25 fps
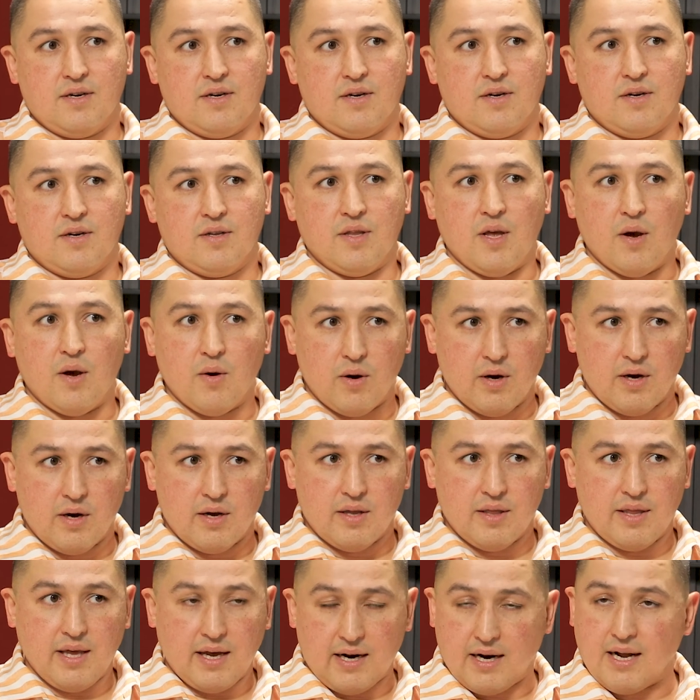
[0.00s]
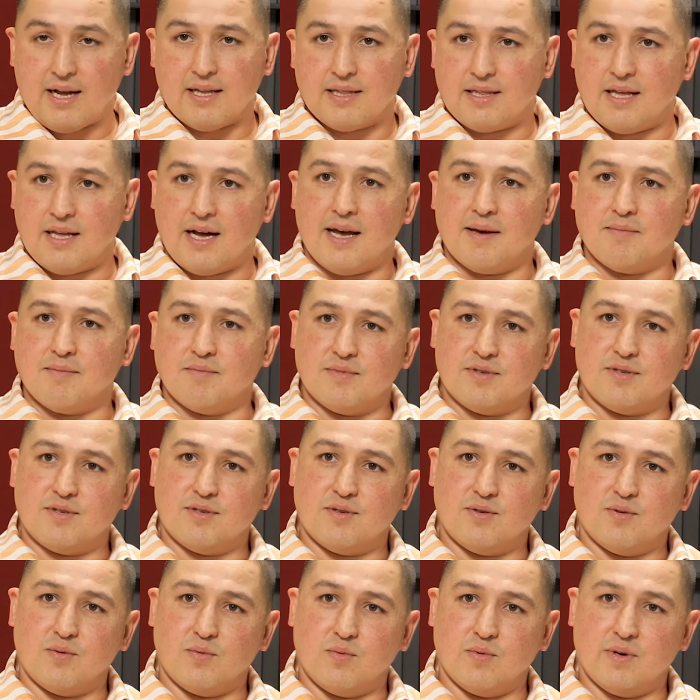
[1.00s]
There are times
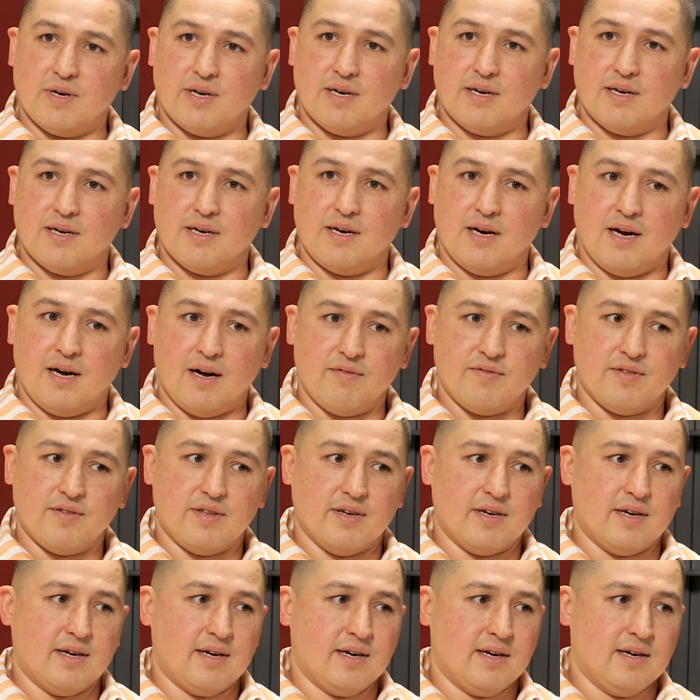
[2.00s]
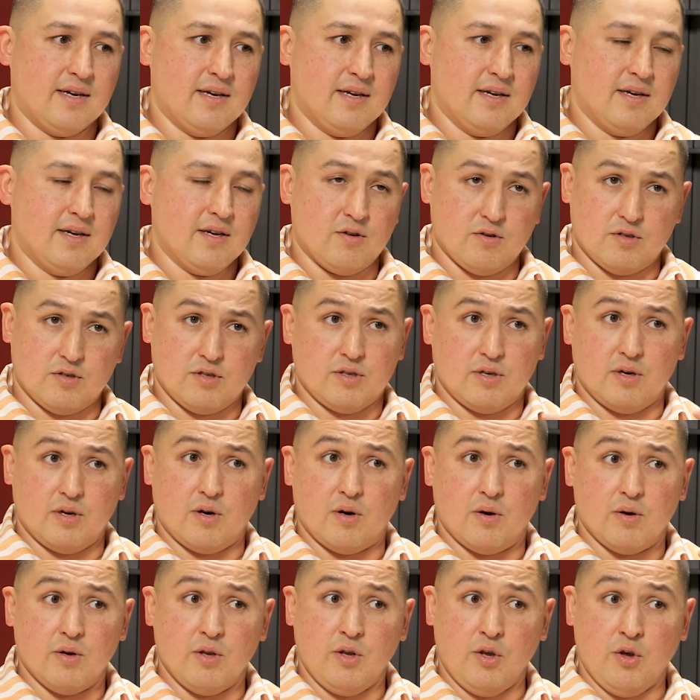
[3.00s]
where because
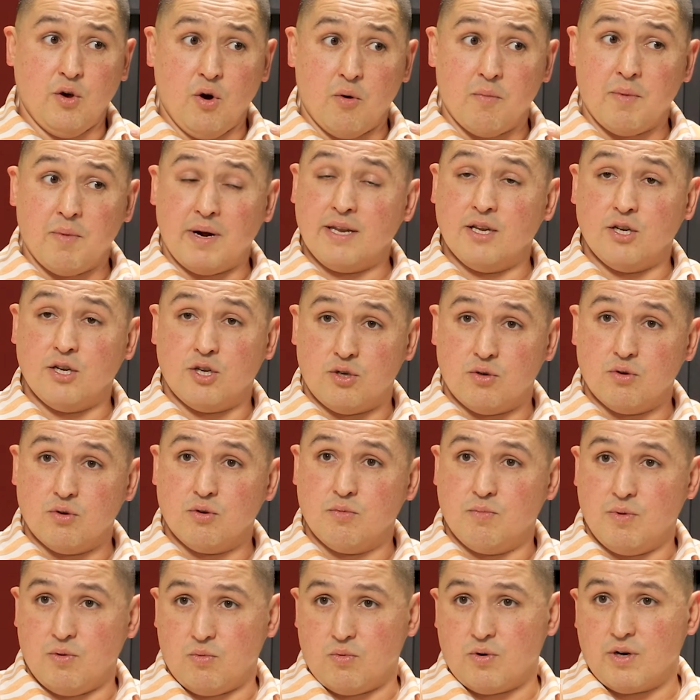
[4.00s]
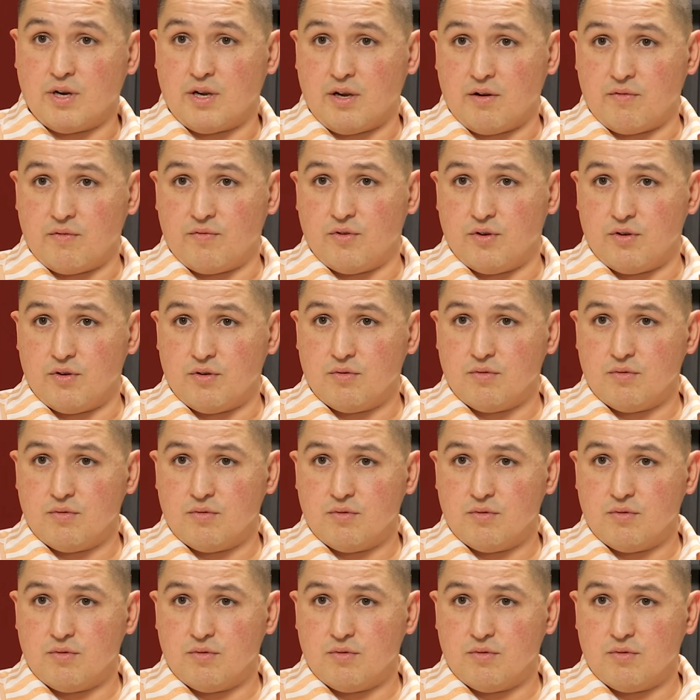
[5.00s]
your money should be working for you.